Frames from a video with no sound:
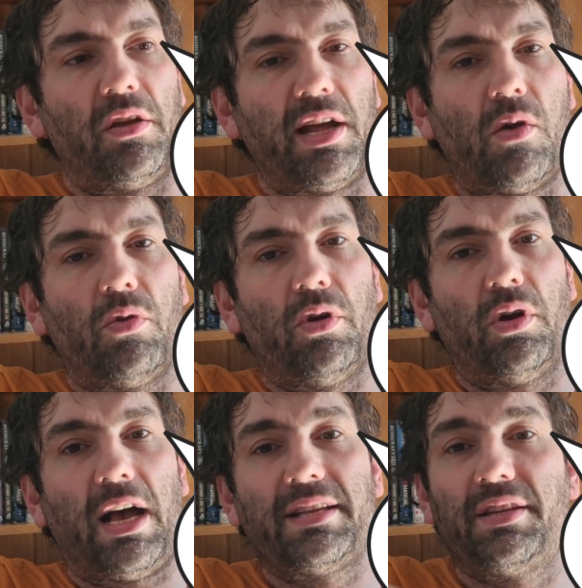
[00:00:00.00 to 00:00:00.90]
Now,
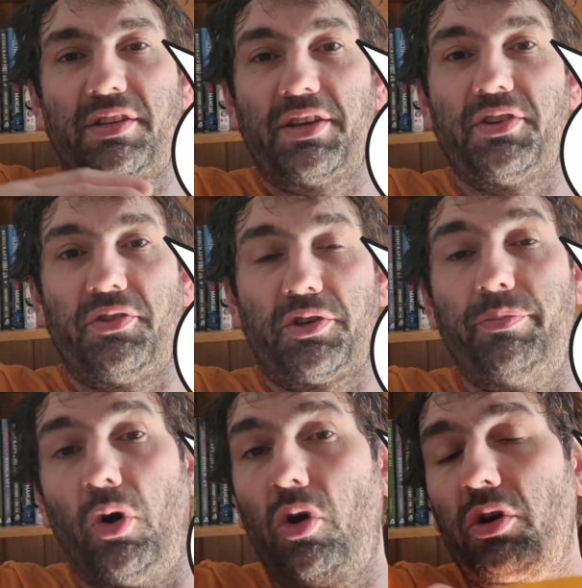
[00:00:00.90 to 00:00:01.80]
as he says in this
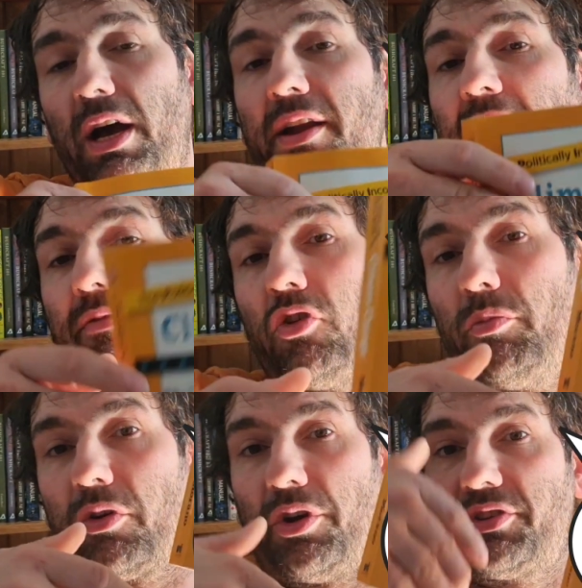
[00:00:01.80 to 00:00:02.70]
book, and I've
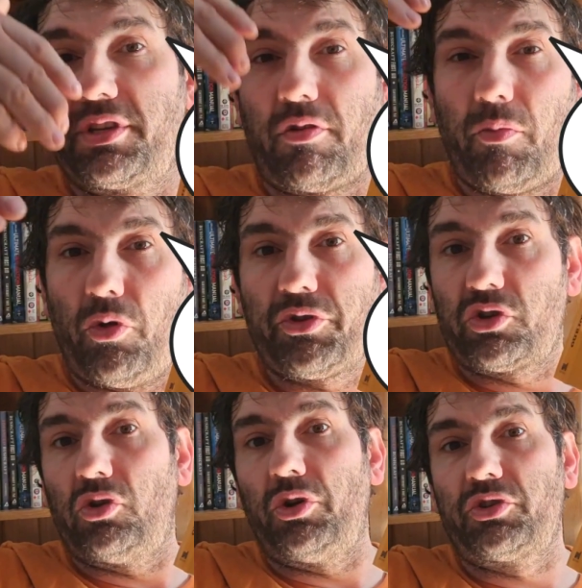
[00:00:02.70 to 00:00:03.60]
come across this from other
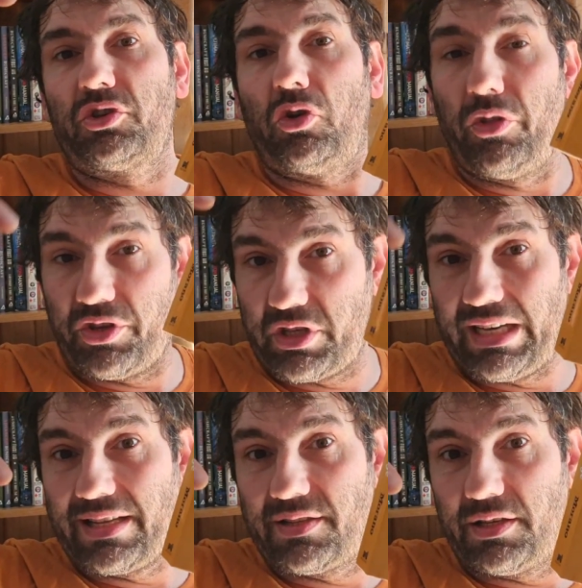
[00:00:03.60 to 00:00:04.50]
sources, other
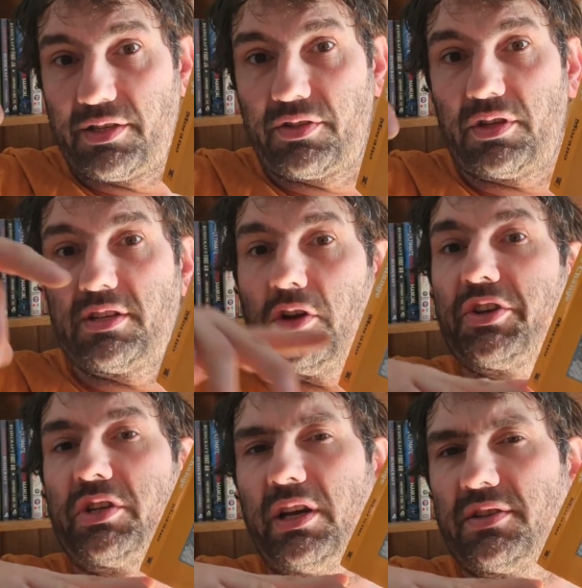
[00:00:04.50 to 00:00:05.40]
scientists, he's not
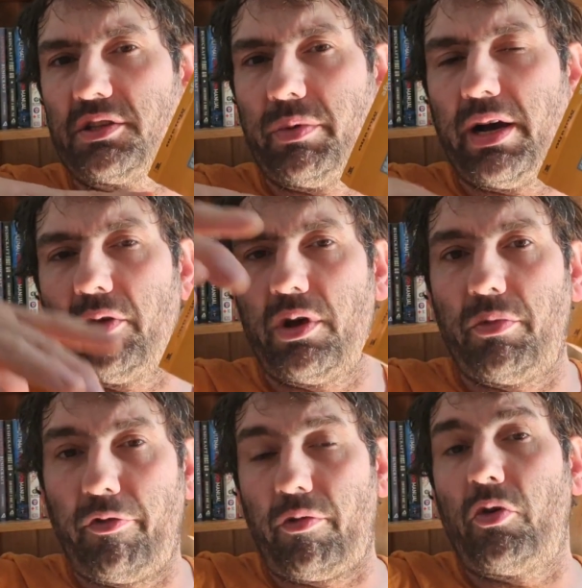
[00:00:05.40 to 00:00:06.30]
a scientist, by the way,
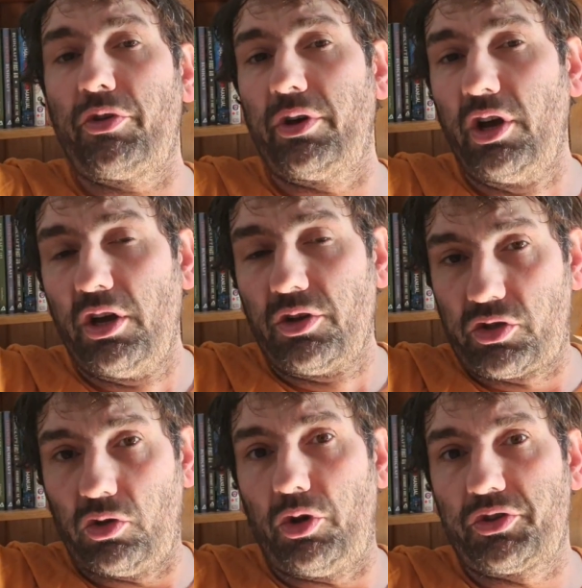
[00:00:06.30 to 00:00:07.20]
but from other
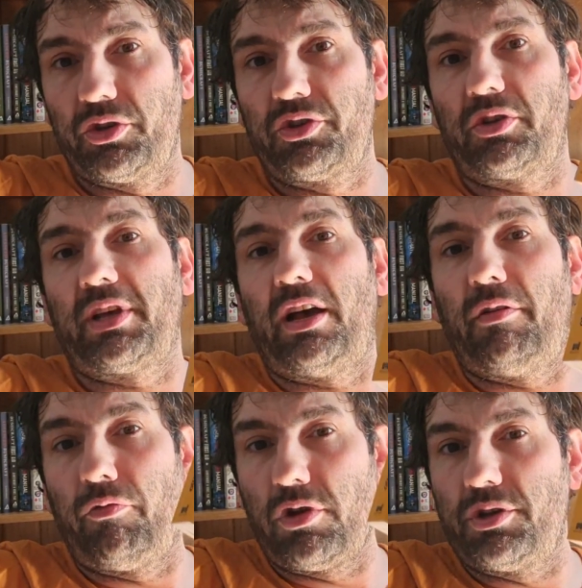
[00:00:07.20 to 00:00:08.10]
sources that
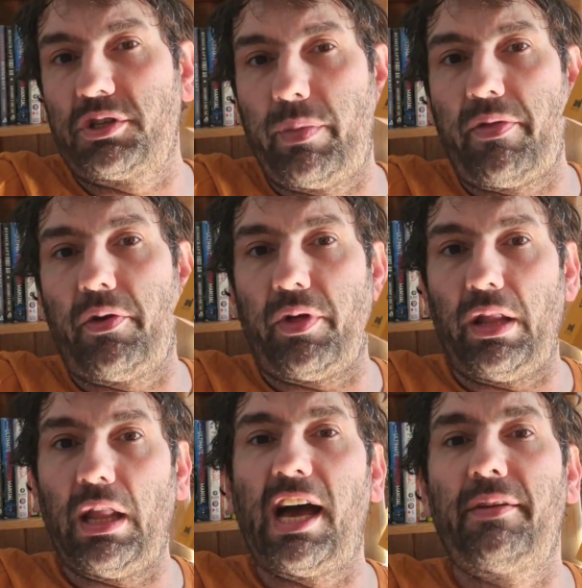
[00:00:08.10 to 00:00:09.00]
have really spent their
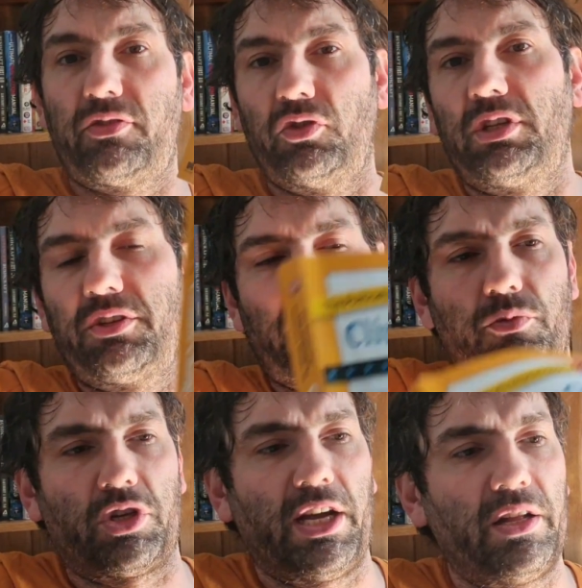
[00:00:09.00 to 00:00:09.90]
life studying this
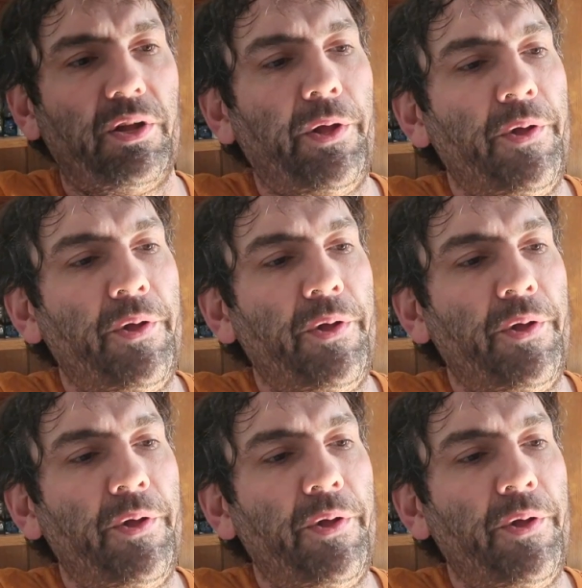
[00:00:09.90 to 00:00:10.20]
subject,